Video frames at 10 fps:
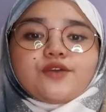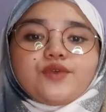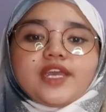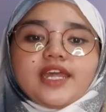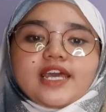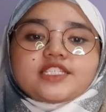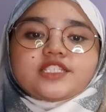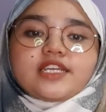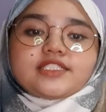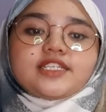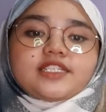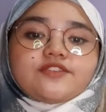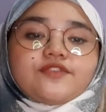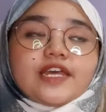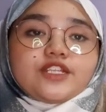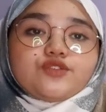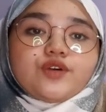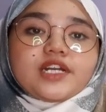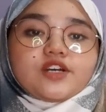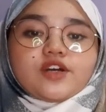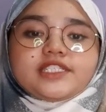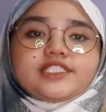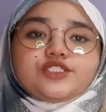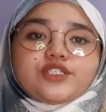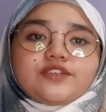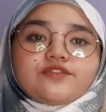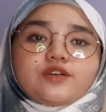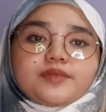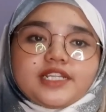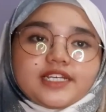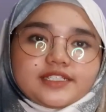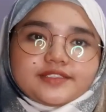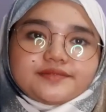We had extracted the value according to the formula.